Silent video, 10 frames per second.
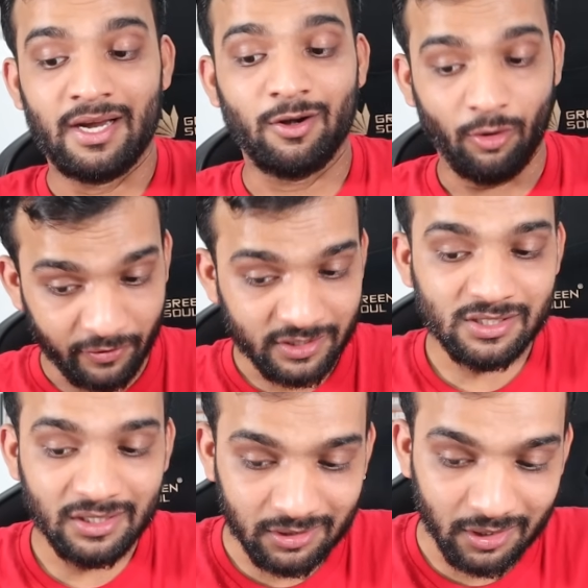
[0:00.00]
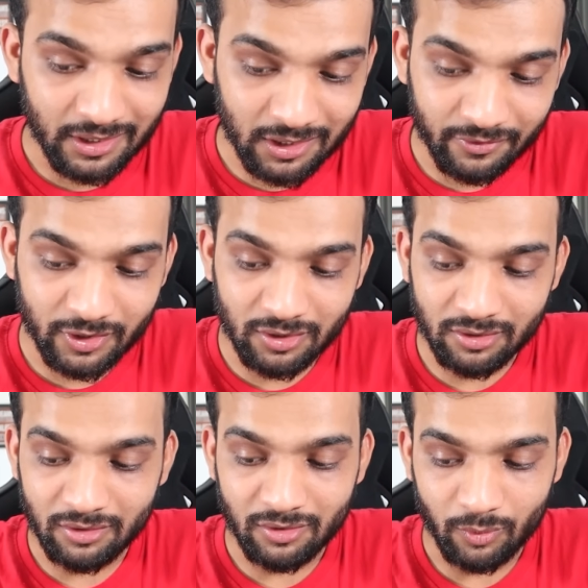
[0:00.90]
And obviously the
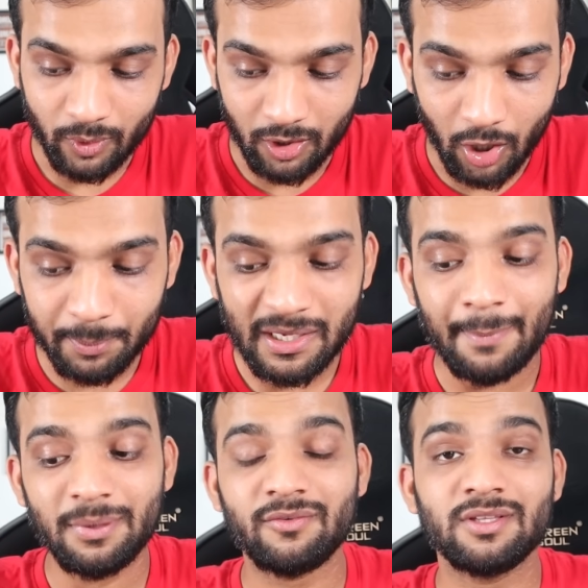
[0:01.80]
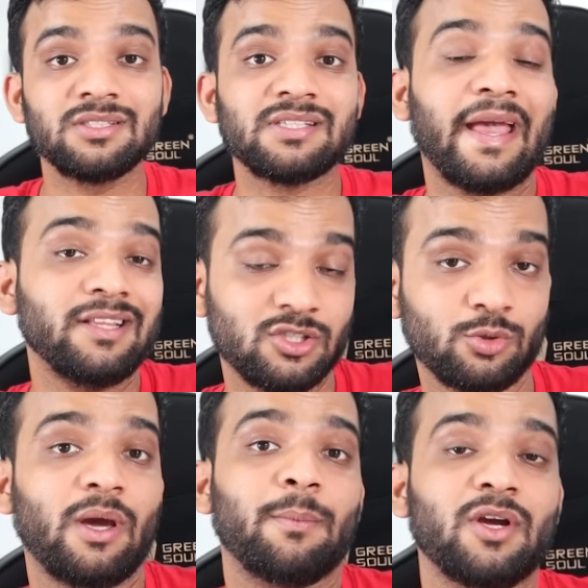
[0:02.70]
interviewer will not be happy with this n
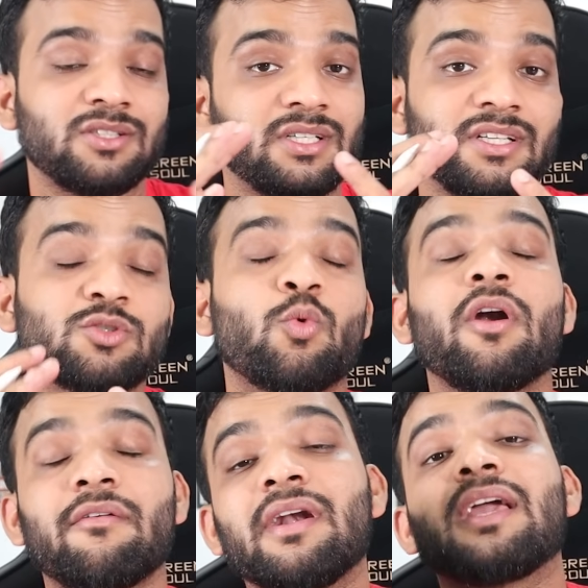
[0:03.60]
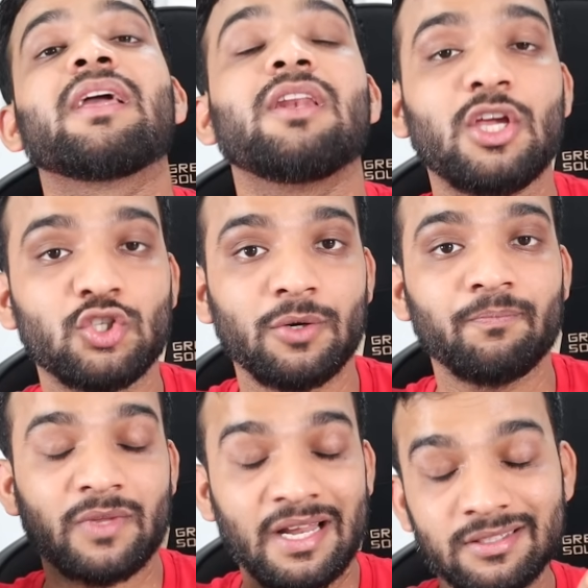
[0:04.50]
square because it is quadratic in
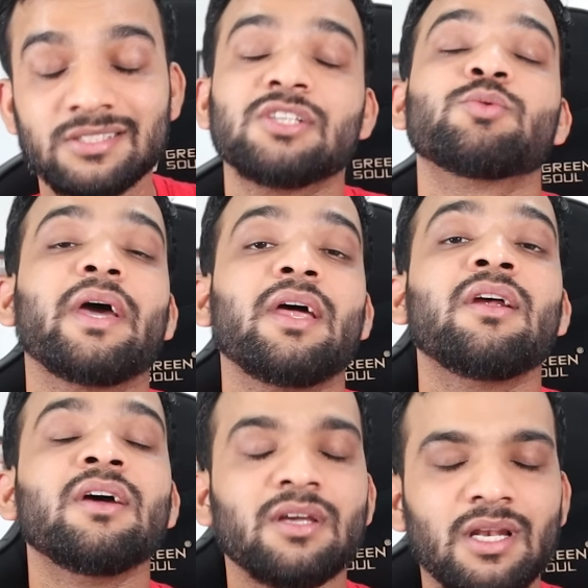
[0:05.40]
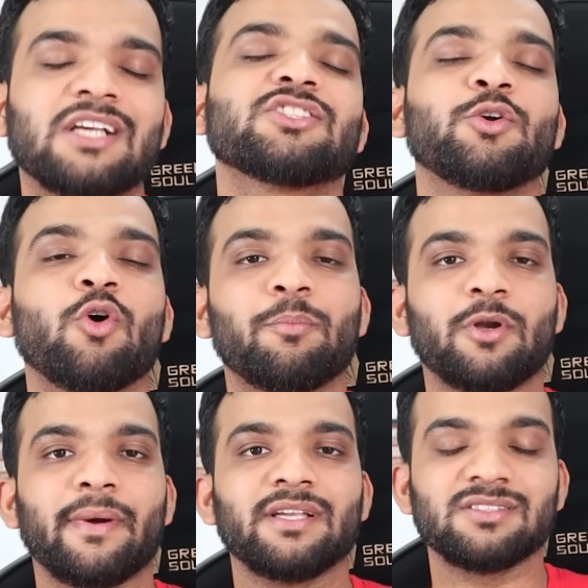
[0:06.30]
nature. And this is where we ask you to
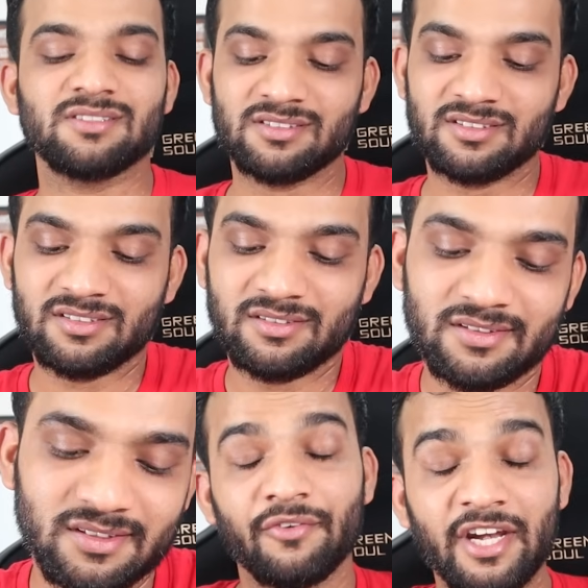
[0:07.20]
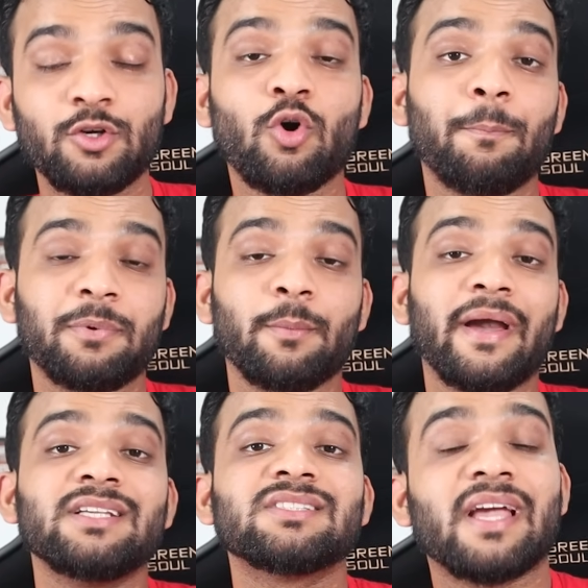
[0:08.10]
optimize. So we need to
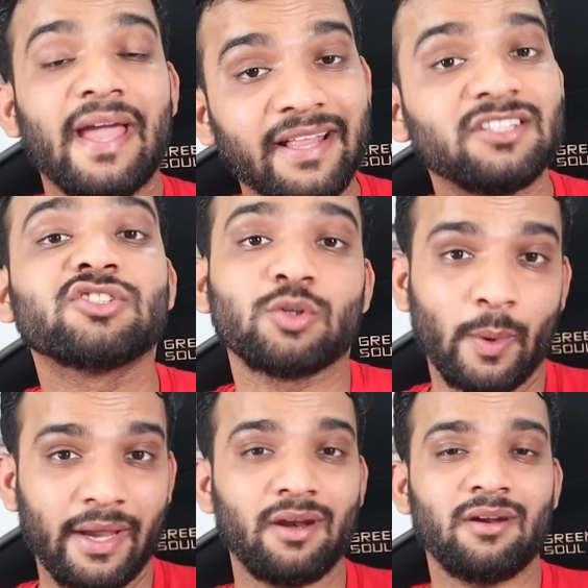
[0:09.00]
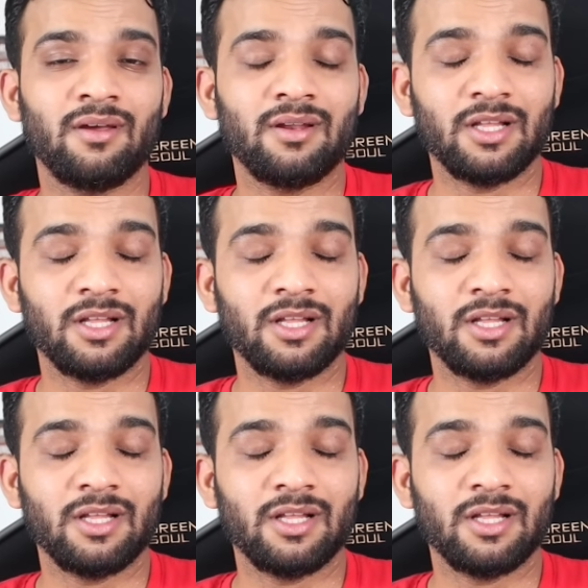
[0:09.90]
optimize n square.